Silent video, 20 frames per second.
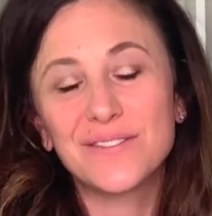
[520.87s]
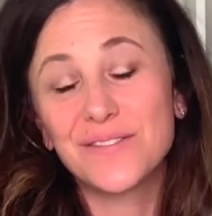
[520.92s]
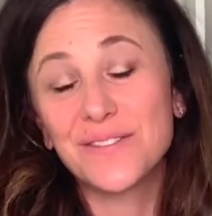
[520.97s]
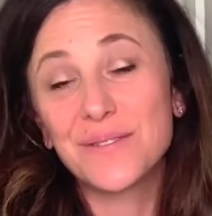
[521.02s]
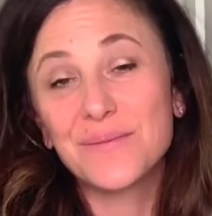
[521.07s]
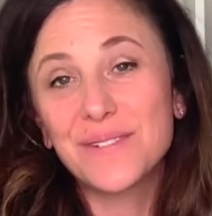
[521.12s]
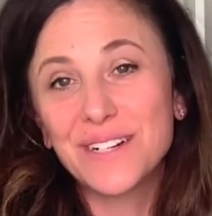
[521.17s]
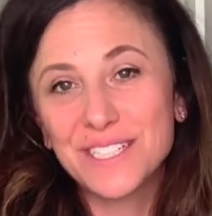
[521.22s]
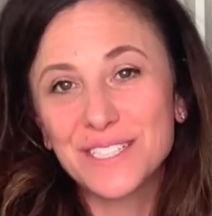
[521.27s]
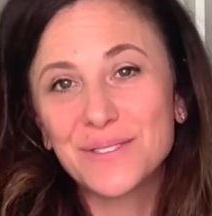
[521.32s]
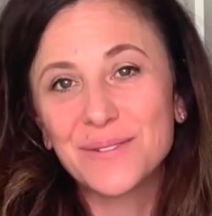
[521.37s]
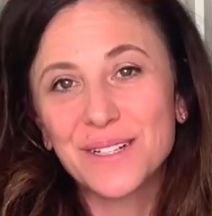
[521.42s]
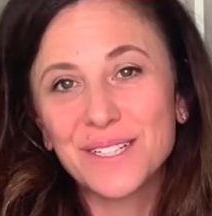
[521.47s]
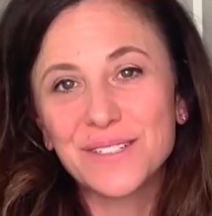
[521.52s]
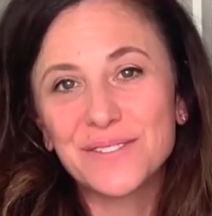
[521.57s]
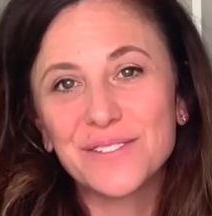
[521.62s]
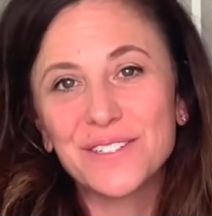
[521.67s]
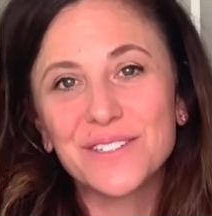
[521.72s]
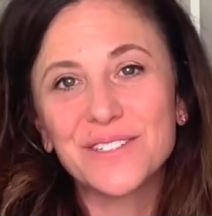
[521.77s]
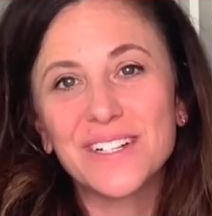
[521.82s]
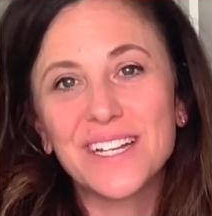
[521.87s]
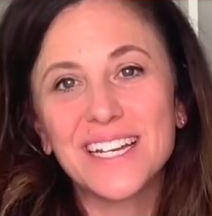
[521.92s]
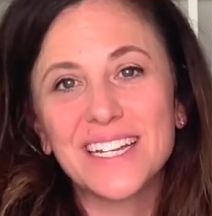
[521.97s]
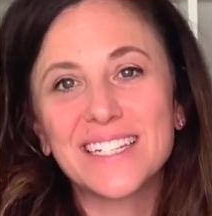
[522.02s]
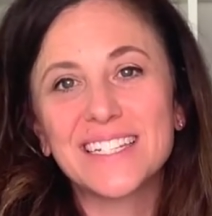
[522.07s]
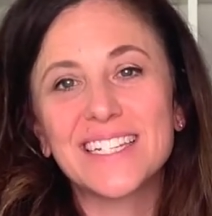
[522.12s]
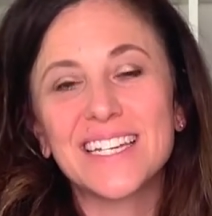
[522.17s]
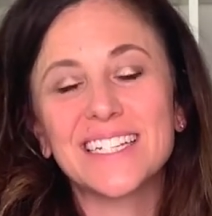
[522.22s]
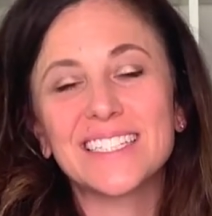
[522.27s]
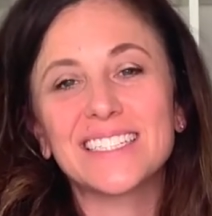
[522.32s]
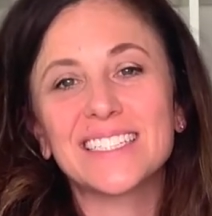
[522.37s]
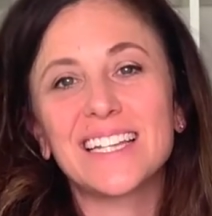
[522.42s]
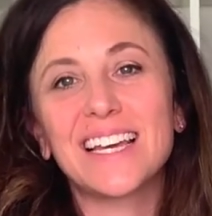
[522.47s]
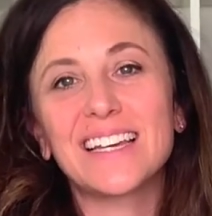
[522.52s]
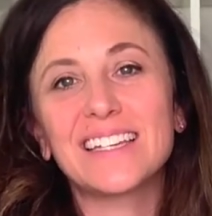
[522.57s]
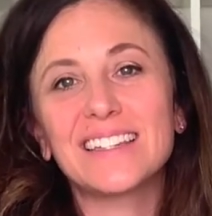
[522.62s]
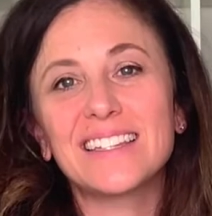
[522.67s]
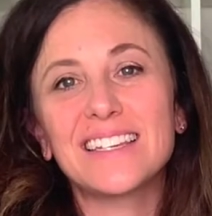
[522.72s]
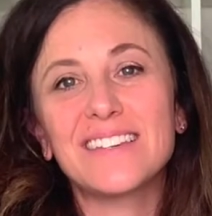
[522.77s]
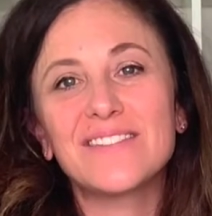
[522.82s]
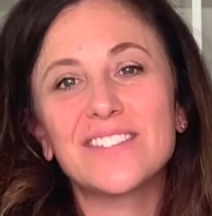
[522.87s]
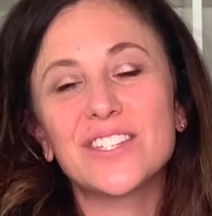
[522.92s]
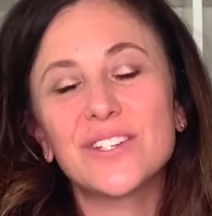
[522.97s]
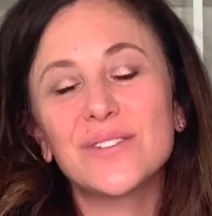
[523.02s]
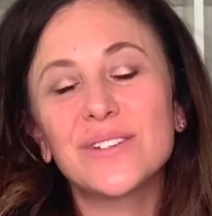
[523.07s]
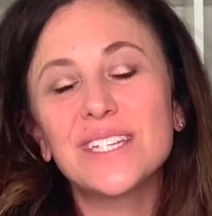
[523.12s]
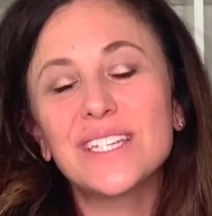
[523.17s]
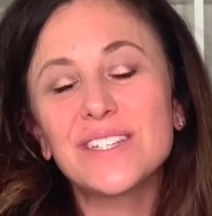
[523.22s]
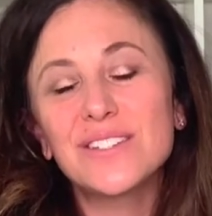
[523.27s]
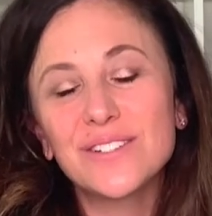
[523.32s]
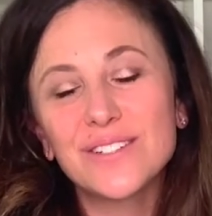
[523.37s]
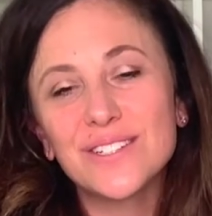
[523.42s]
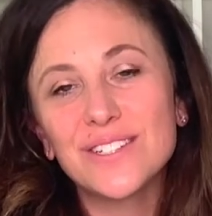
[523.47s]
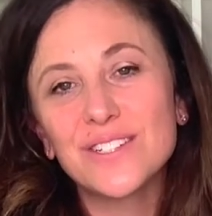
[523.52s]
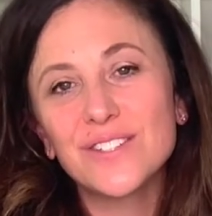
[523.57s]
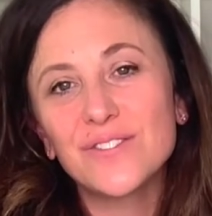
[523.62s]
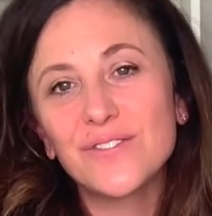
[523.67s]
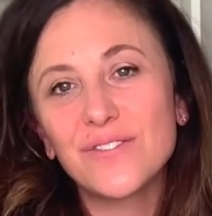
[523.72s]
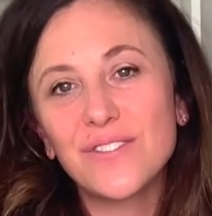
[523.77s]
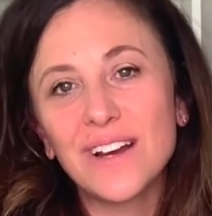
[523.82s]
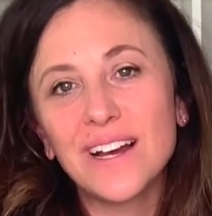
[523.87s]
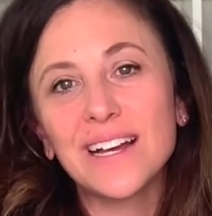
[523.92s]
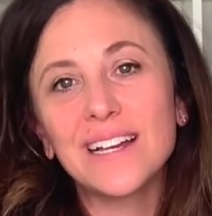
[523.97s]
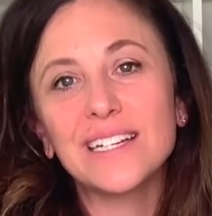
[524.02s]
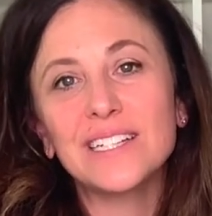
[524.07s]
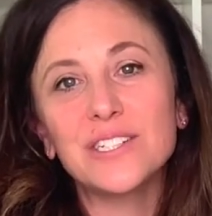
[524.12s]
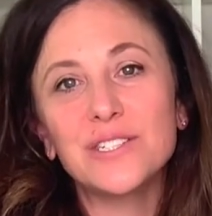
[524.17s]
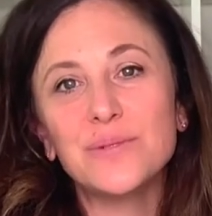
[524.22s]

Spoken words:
marshmallow root and dandelion leaf. So either is fine.